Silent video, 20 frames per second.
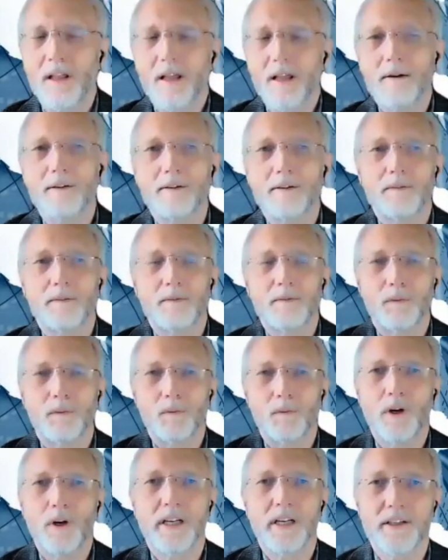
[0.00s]
I
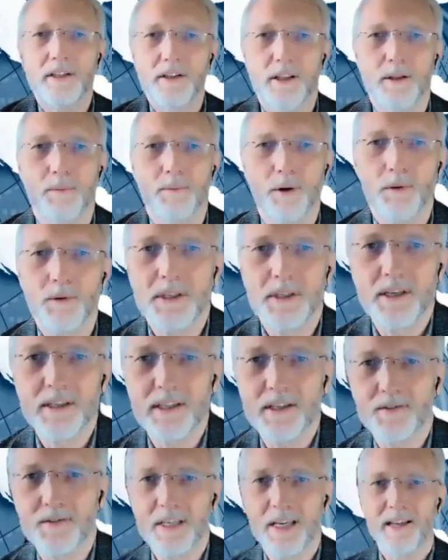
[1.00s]
went into the process
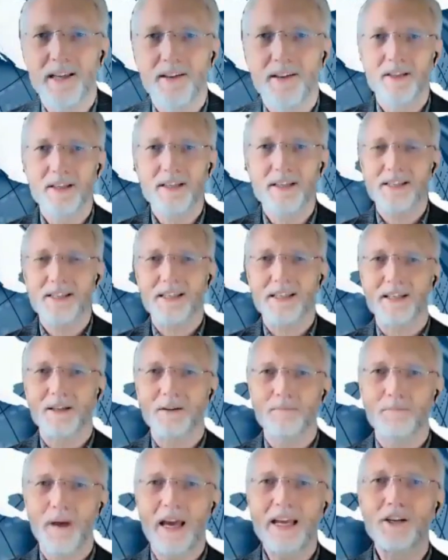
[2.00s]
of saying this
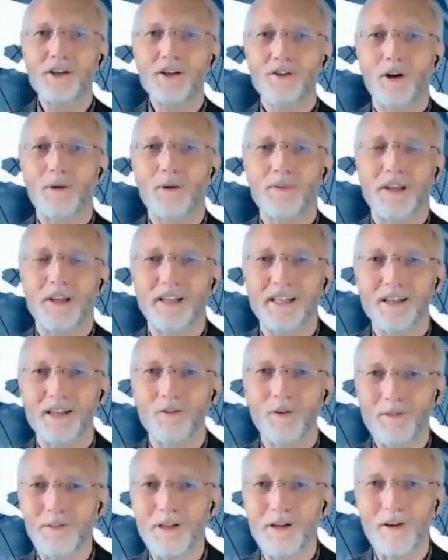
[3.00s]
manuscript that
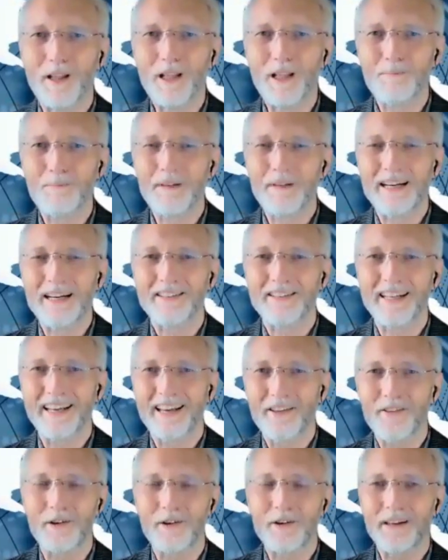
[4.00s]
we've developed now
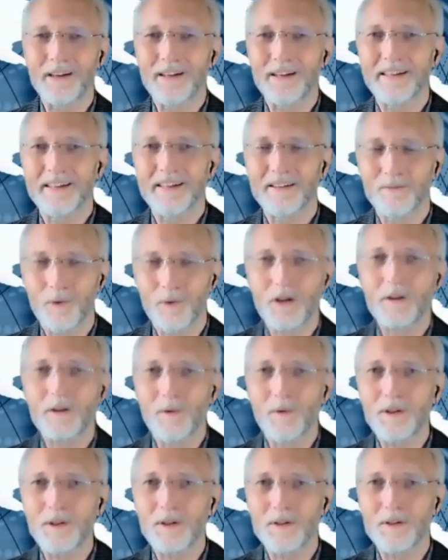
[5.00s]
together, and working
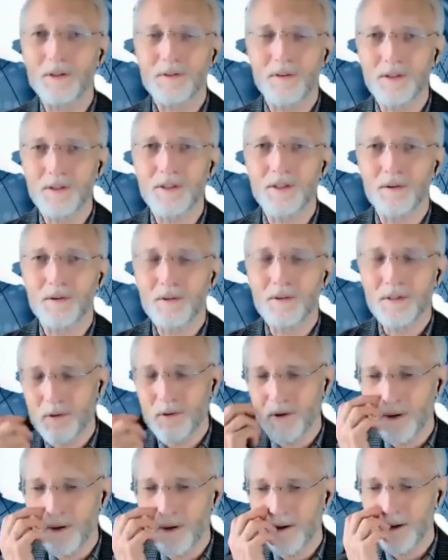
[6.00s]
with the students who
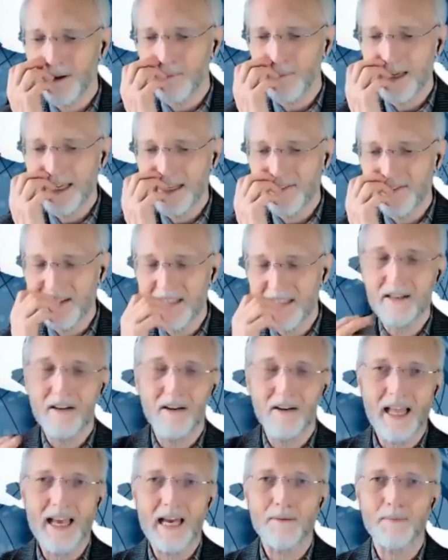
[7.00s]
are part of making this
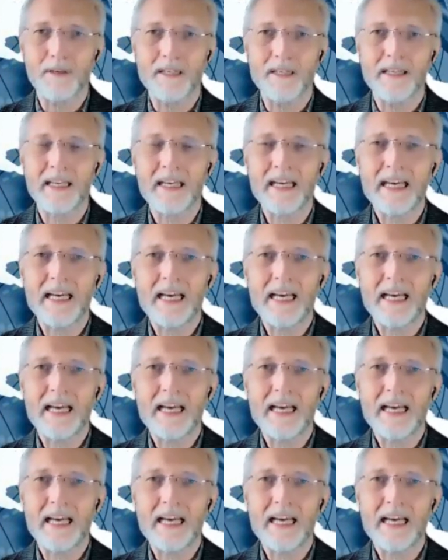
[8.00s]
all happen.